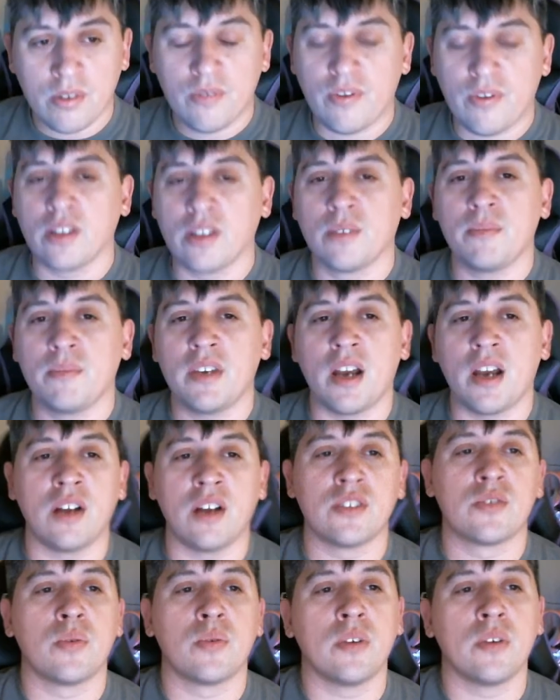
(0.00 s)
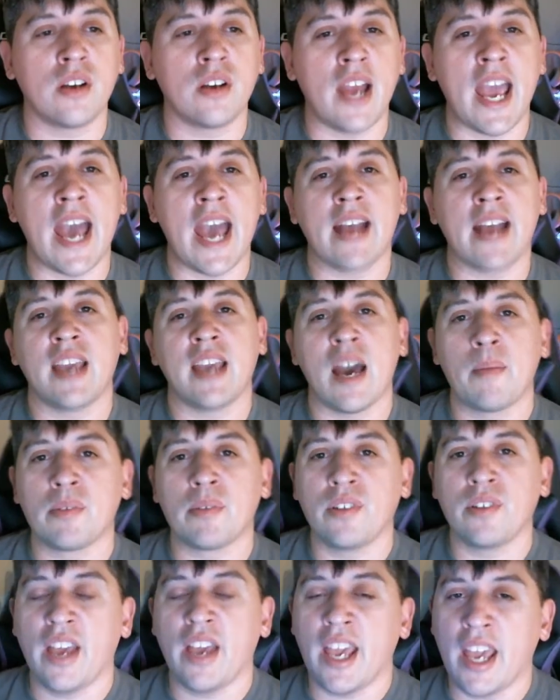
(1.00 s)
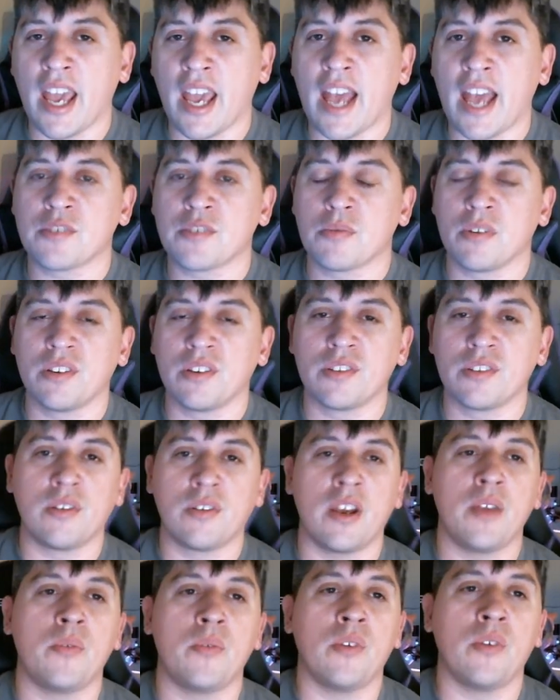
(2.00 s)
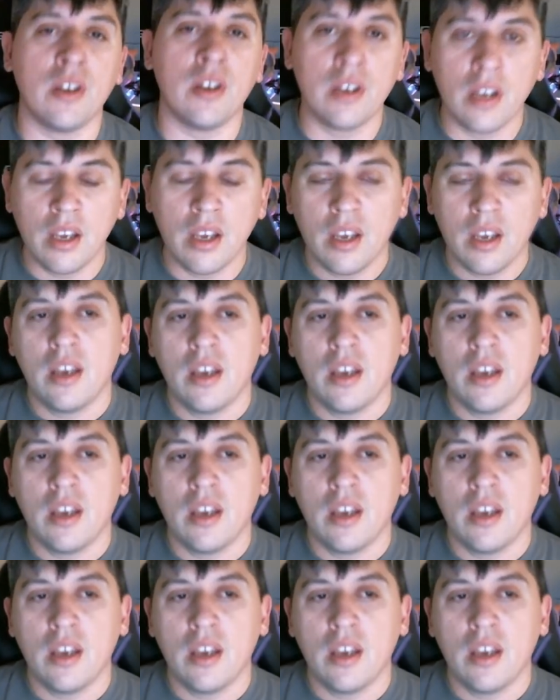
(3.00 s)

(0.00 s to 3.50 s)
Follow me on Twitter at capital A Azrael the Great One,